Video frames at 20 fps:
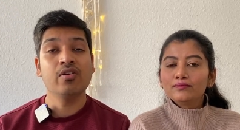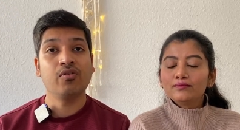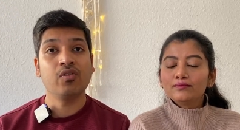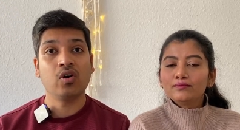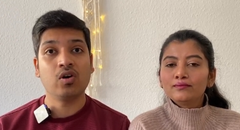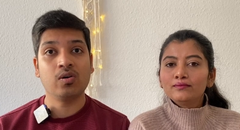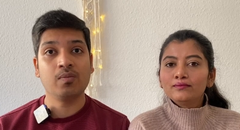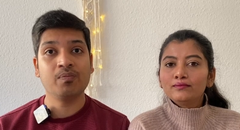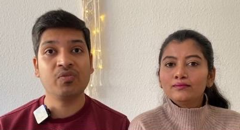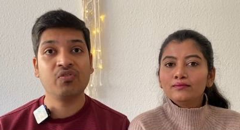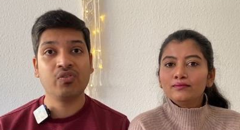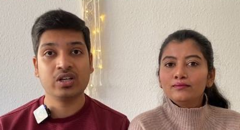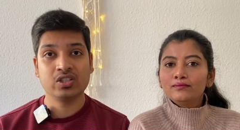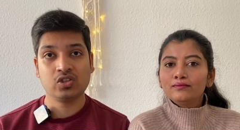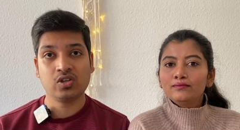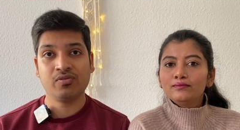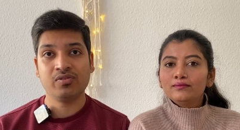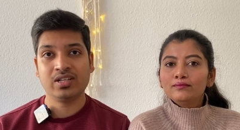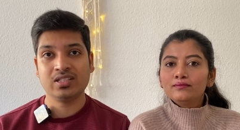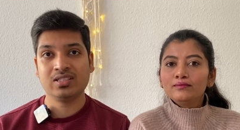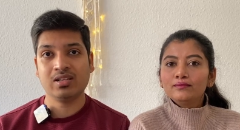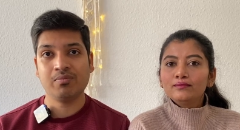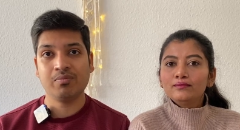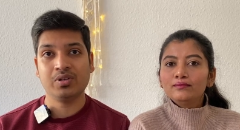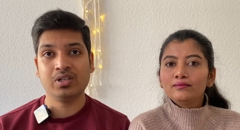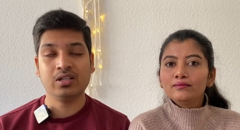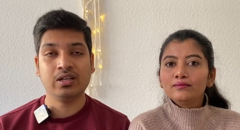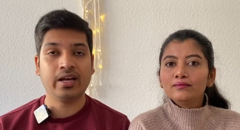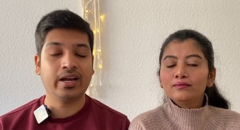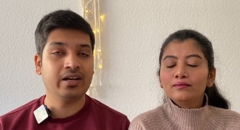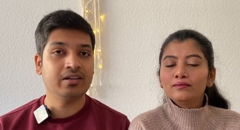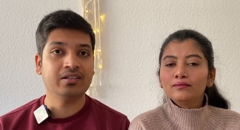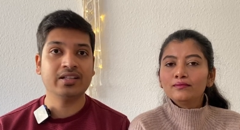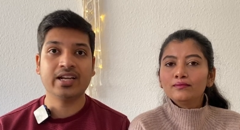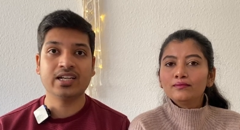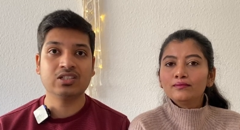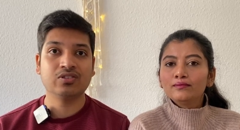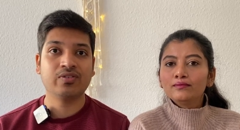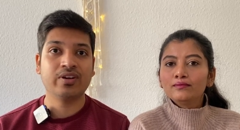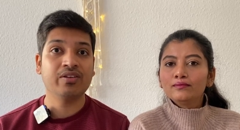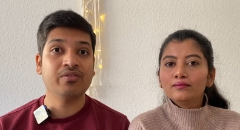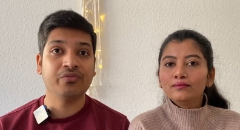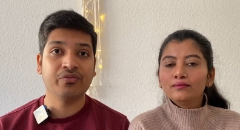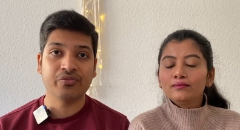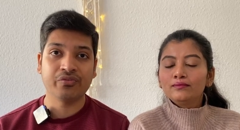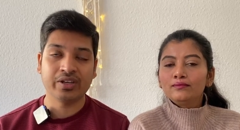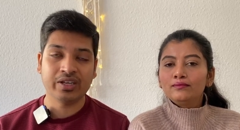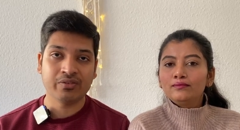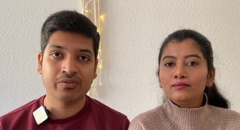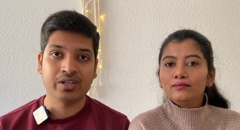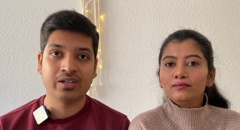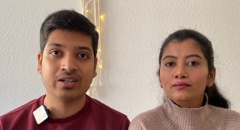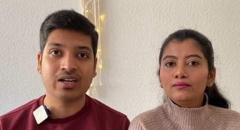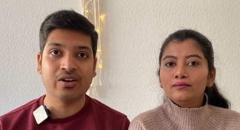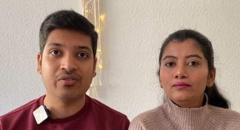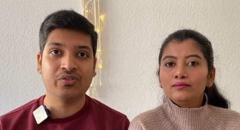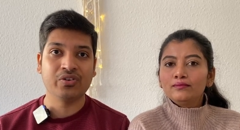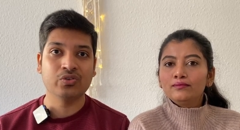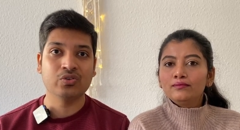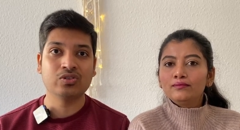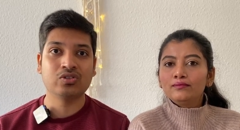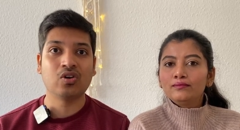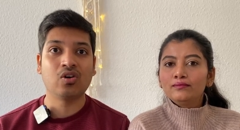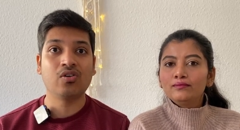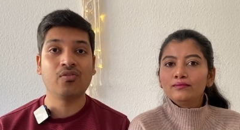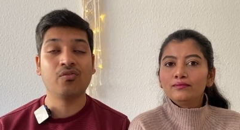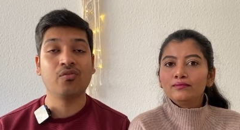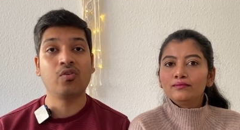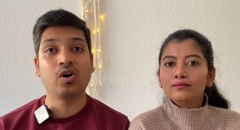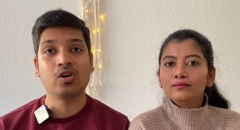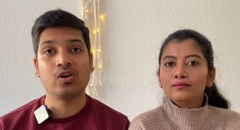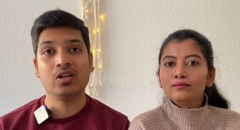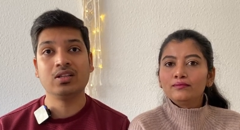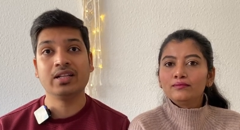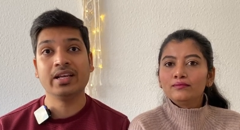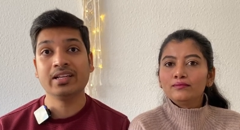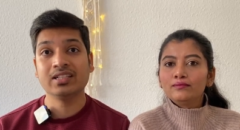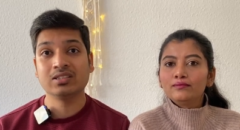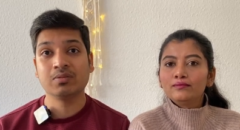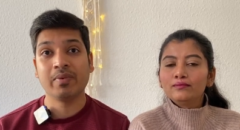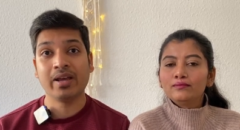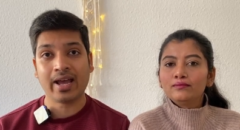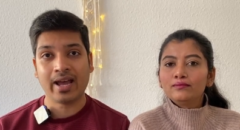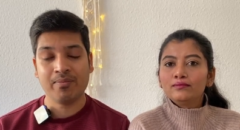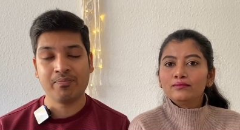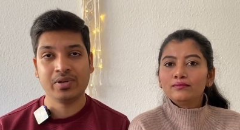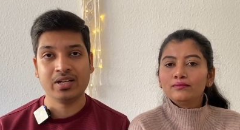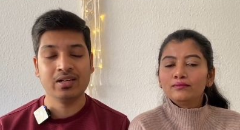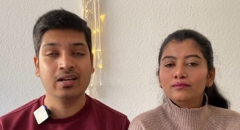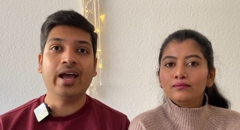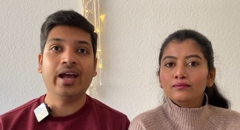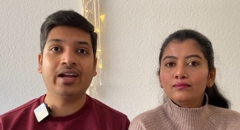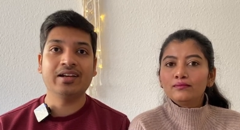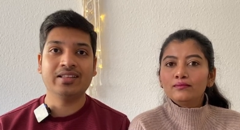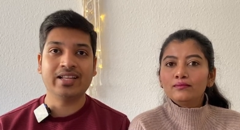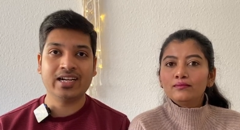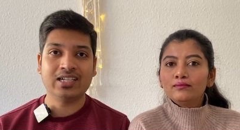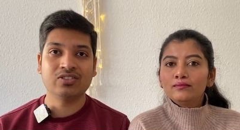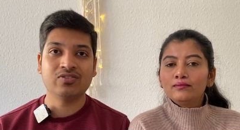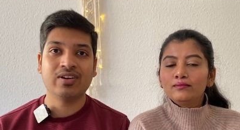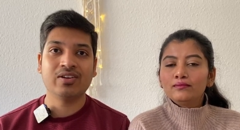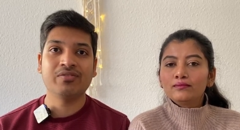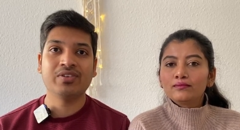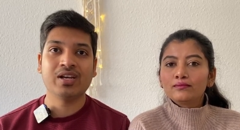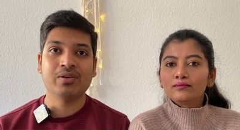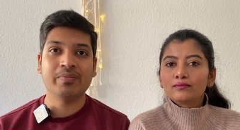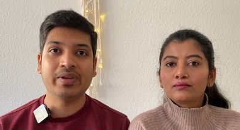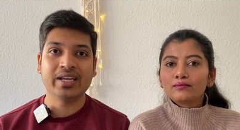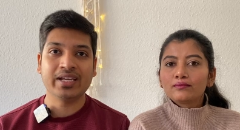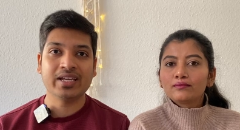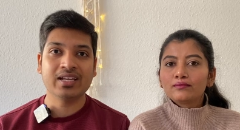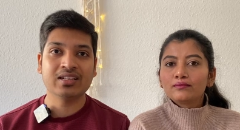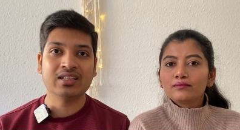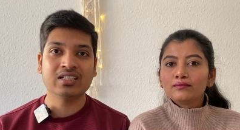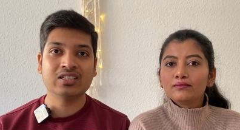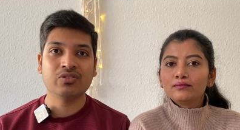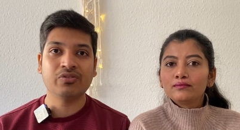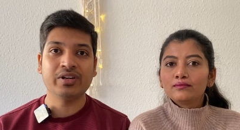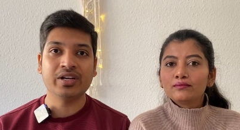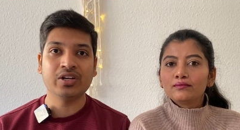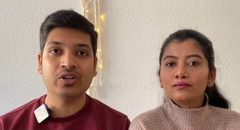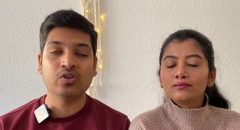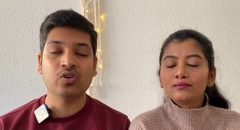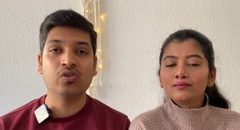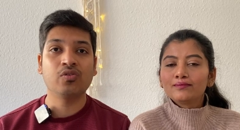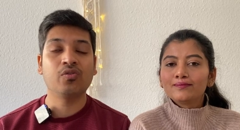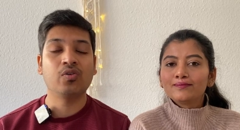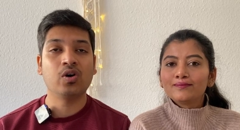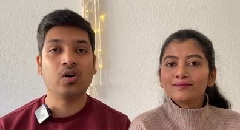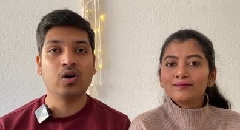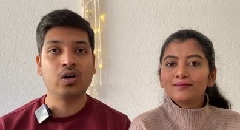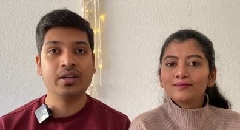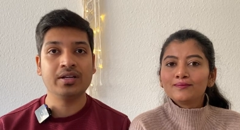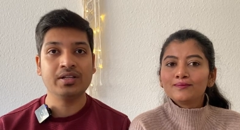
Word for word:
Speaker 1: from first of December, and that's why we were confused of what all things may happen, and that's why we are making this video for